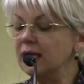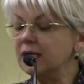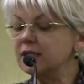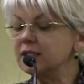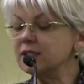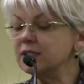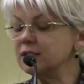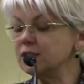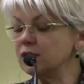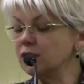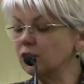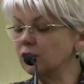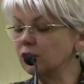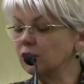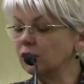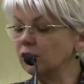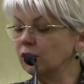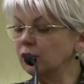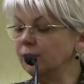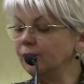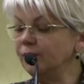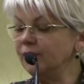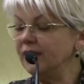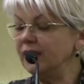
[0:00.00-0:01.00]

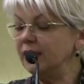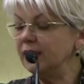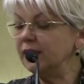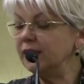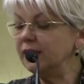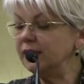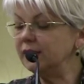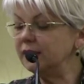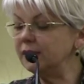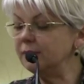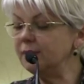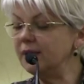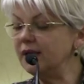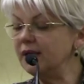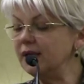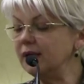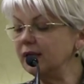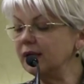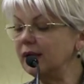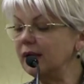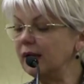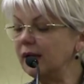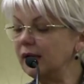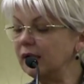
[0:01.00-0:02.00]
so it
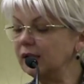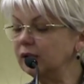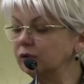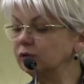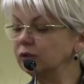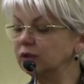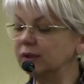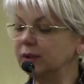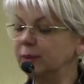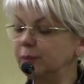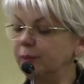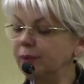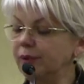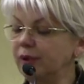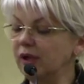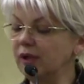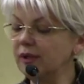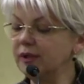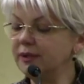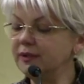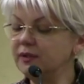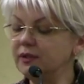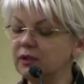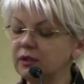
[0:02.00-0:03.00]
makes out a
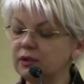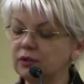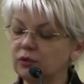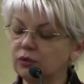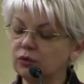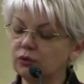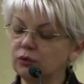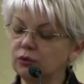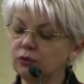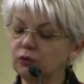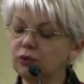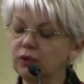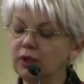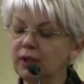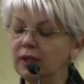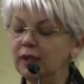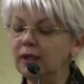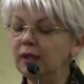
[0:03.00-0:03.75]
point to